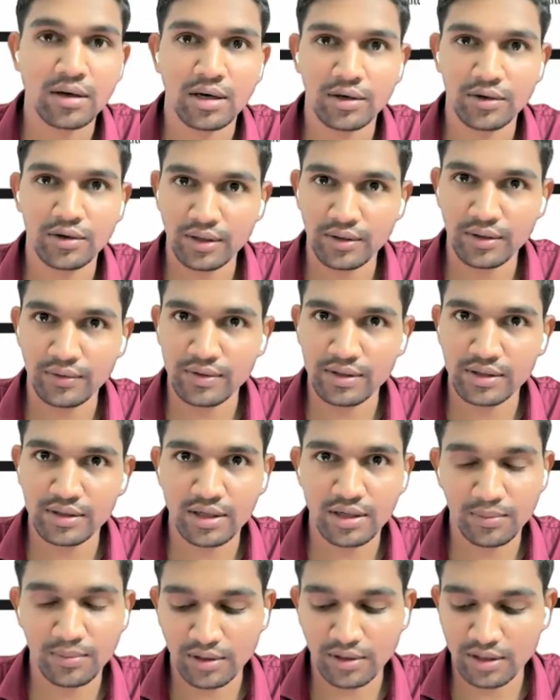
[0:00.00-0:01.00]
during which
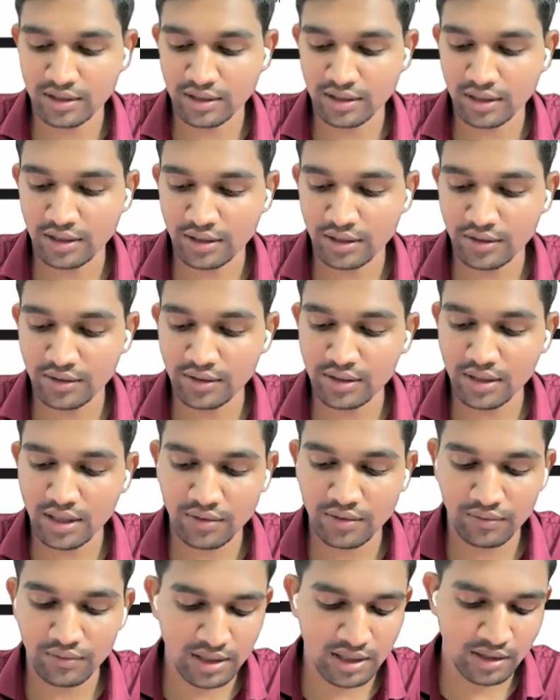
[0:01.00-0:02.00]
the default is continued
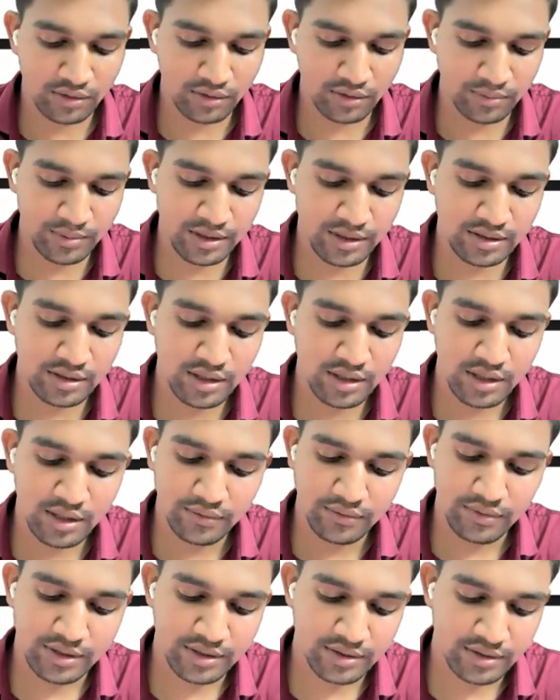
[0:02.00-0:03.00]
and 1 lakh rupees
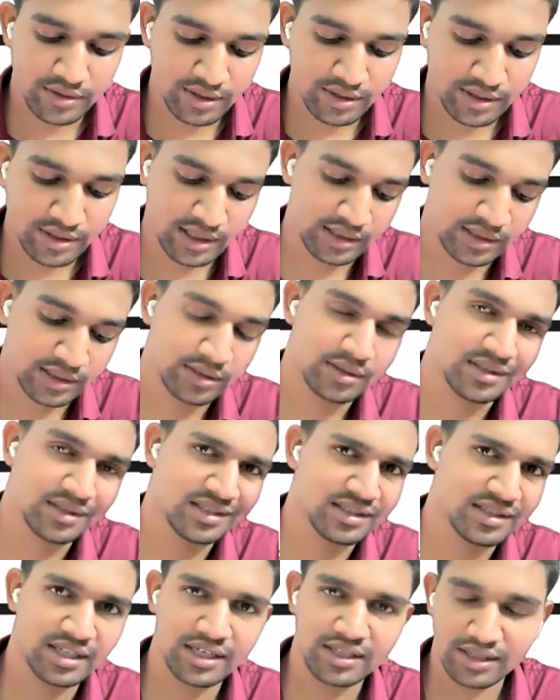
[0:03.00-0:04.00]
whichever is less.
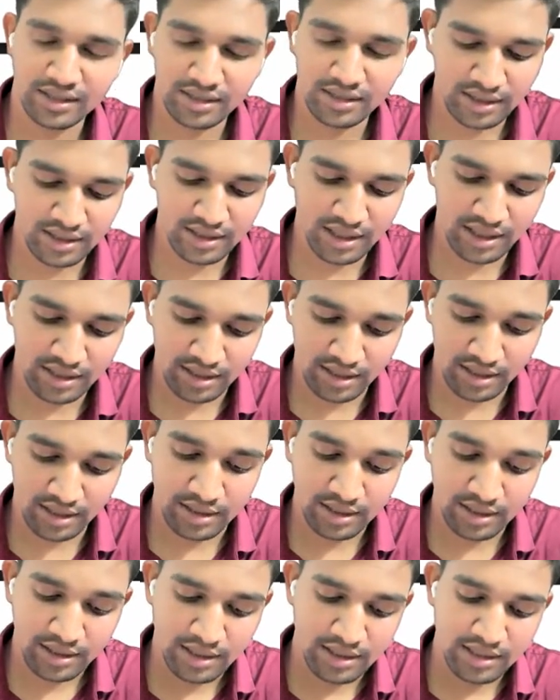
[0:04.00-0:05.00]
Section 399
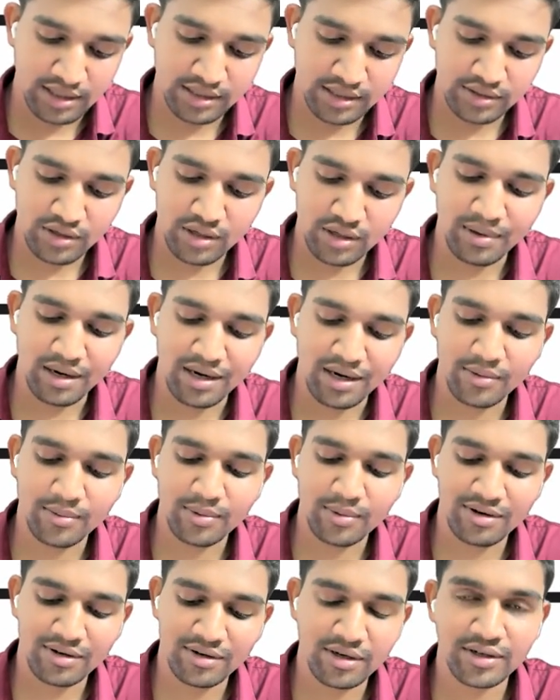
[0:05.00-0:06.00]
is not part of
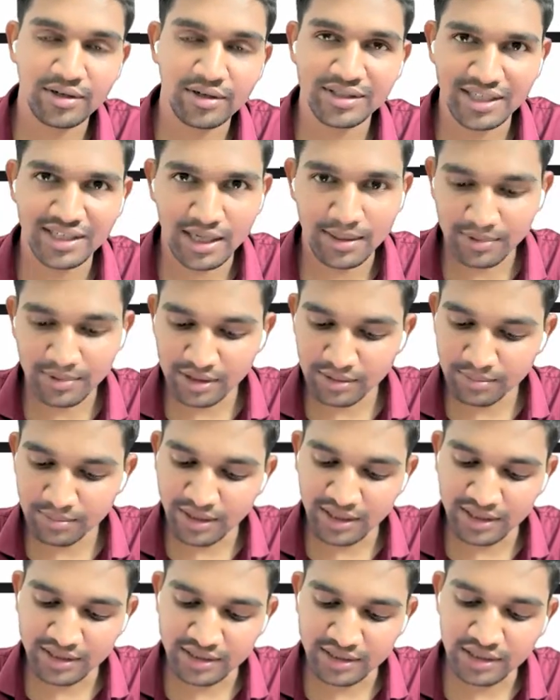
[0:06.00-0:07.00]
our syllabus
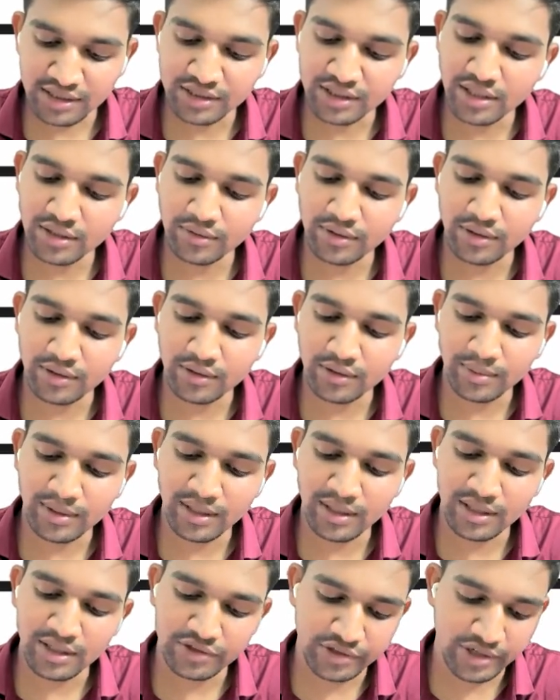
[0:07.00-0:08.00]
but essential to develop
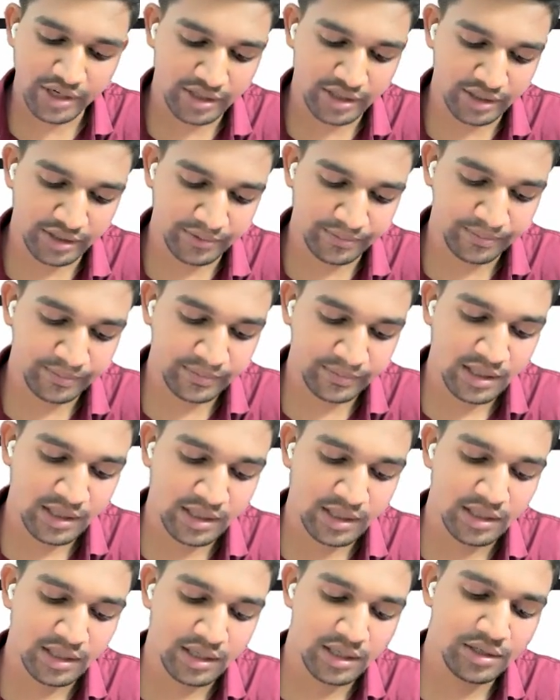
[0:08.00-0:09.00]
understanding.
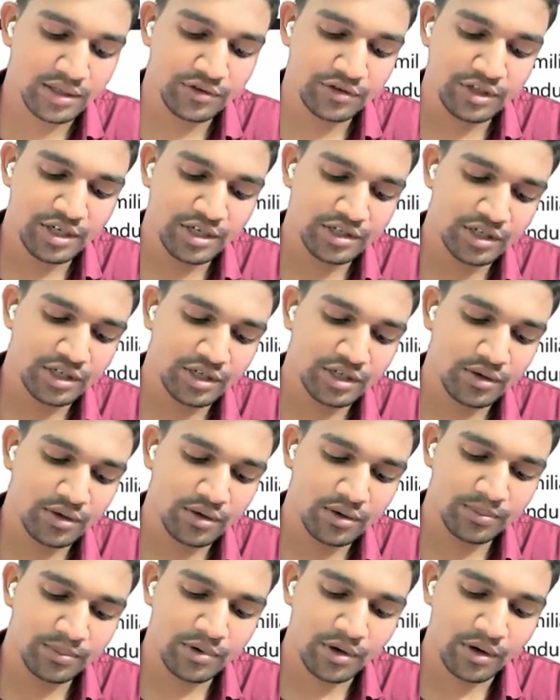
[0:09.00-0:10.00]
Initiation
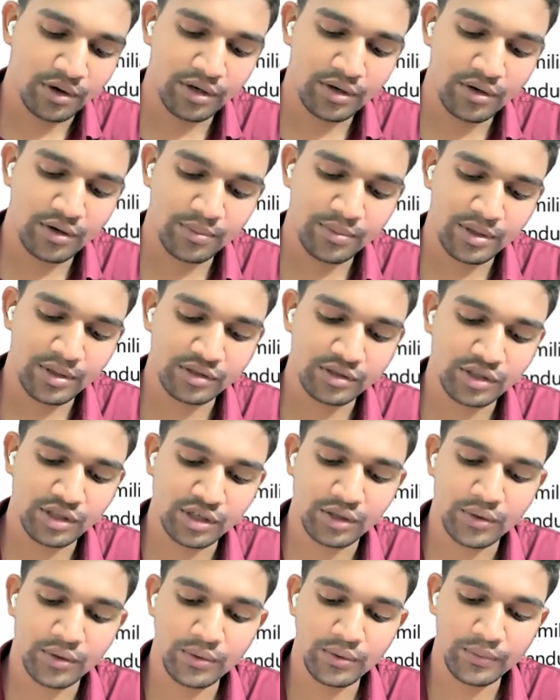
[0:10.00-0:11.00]
of doctrine of
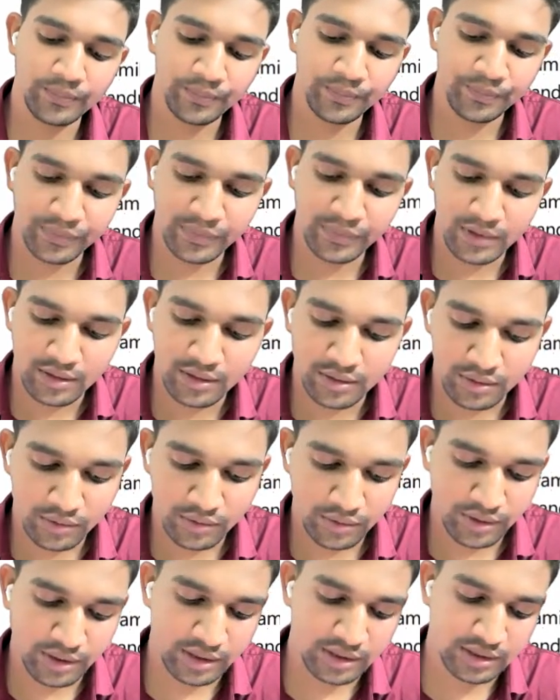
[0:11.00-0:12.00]
constructive
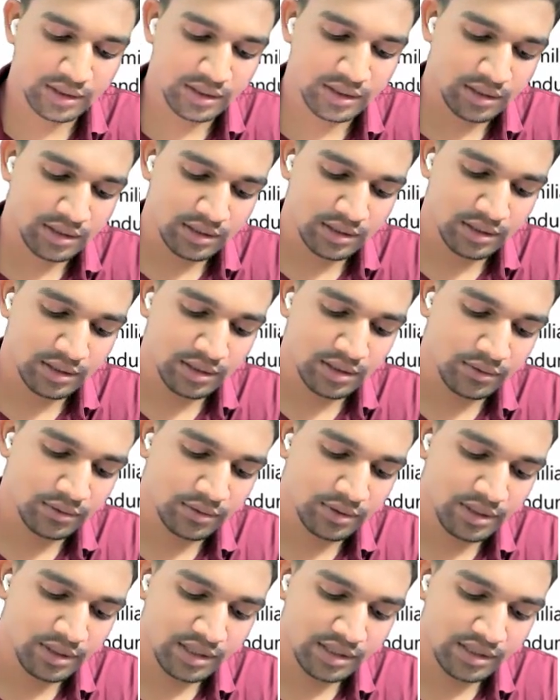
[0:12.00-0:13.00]
notice. The
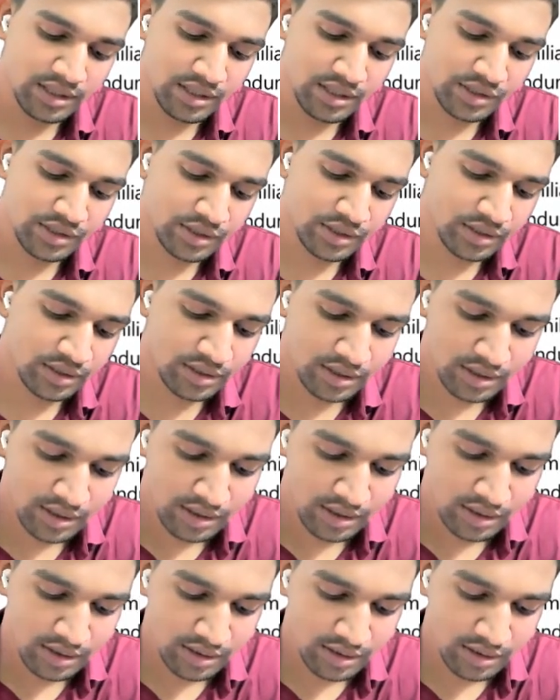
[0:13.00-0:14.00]
enunciation,
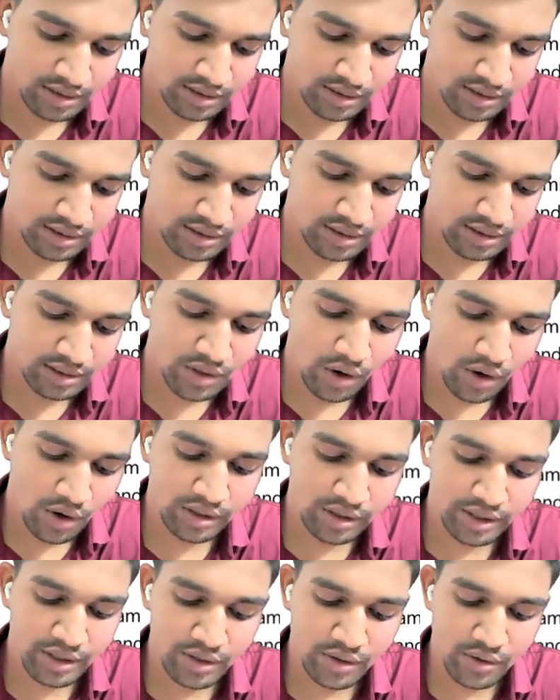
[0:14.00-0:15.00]
the
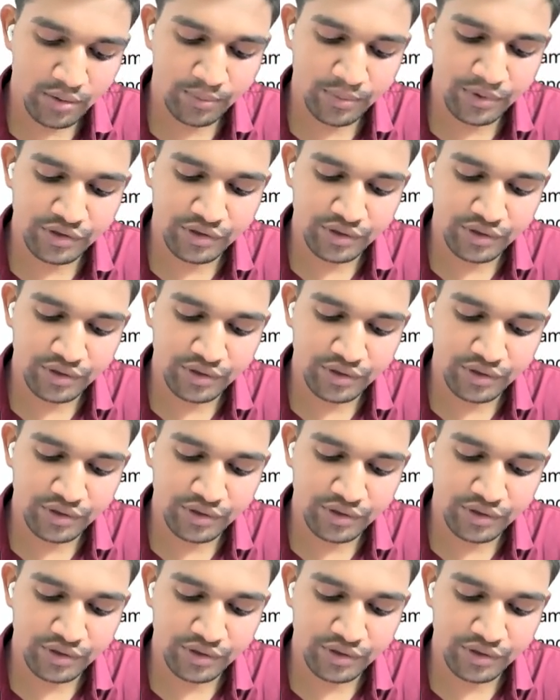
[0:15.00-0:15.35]
doctrine of